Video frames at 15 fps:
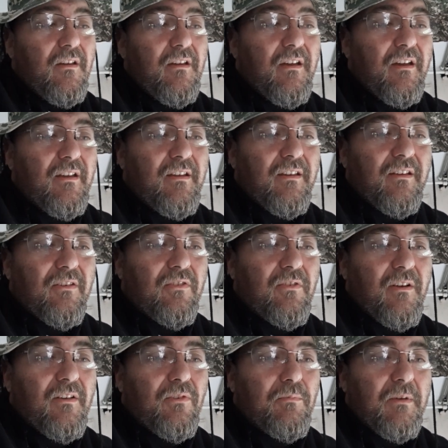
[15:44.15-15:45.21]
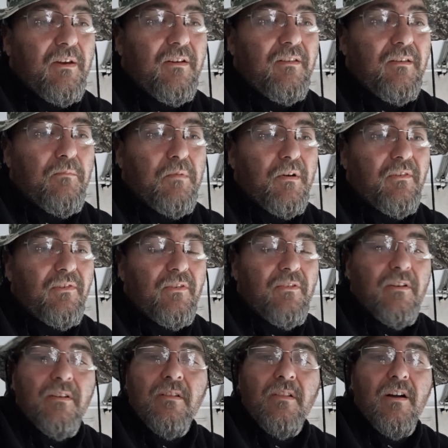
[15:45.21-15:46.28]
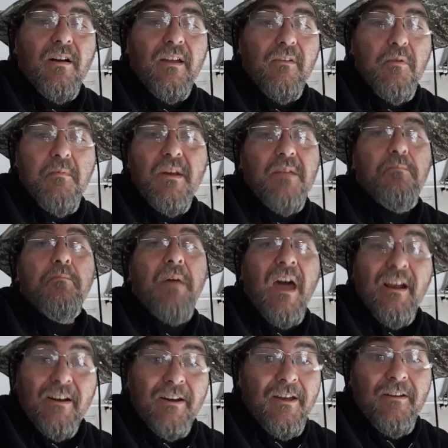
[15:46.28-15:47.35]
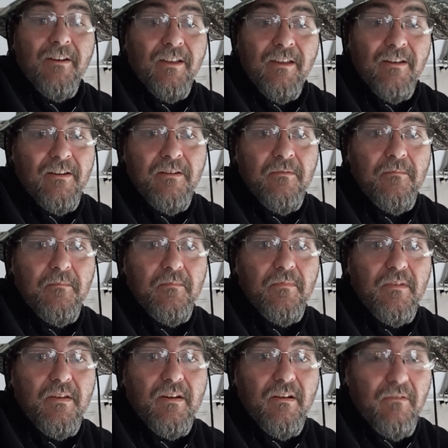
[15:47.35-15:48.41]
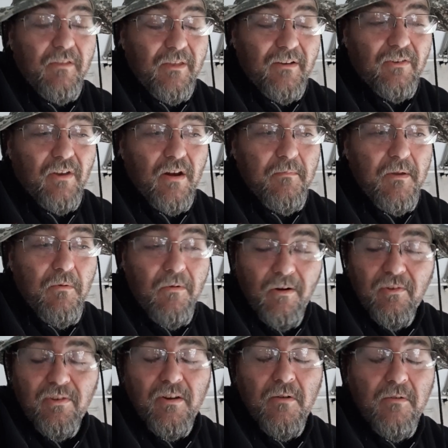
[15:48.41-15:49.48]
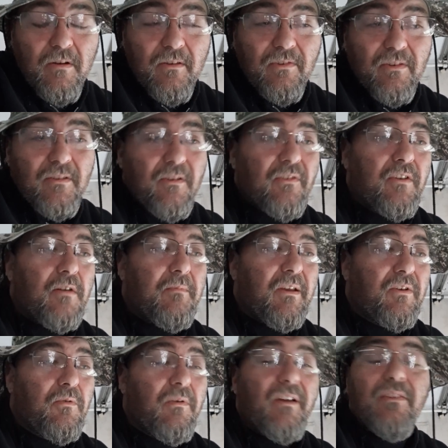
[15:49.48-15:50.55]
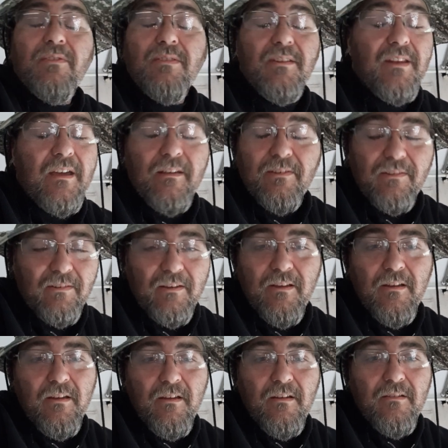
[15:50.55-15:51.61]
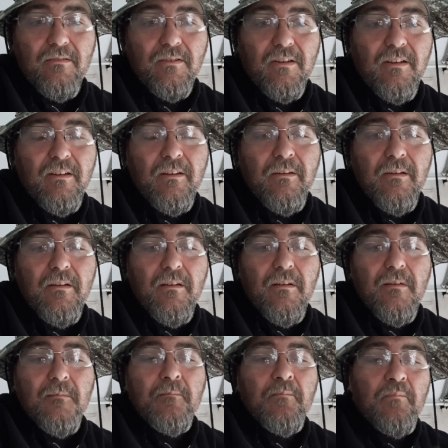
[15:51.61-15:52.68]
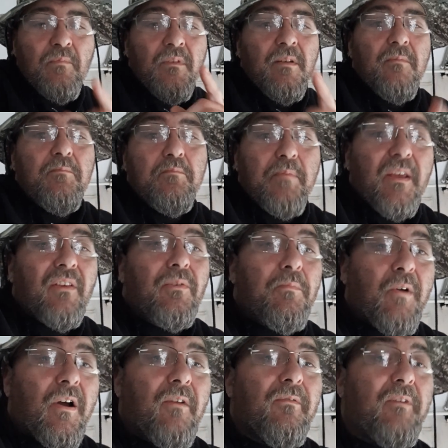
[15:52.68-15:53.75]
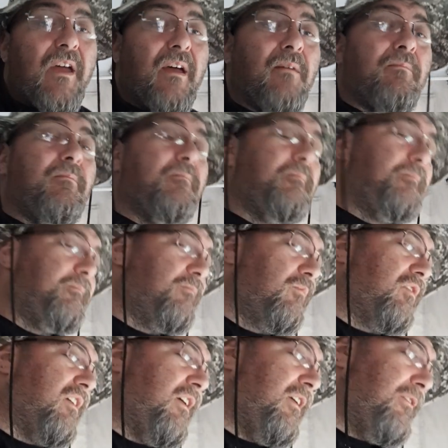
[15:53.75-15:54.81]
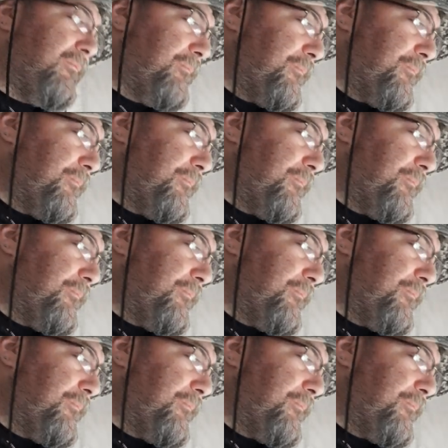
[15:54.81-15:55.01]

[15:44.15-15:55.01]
And it gets transmitted, and then pretty soon they're going to lock everybody back down again. And everything's going to be worse than it was, and there's going to be twice the deaths. Okay? Be smart, fam. Okay?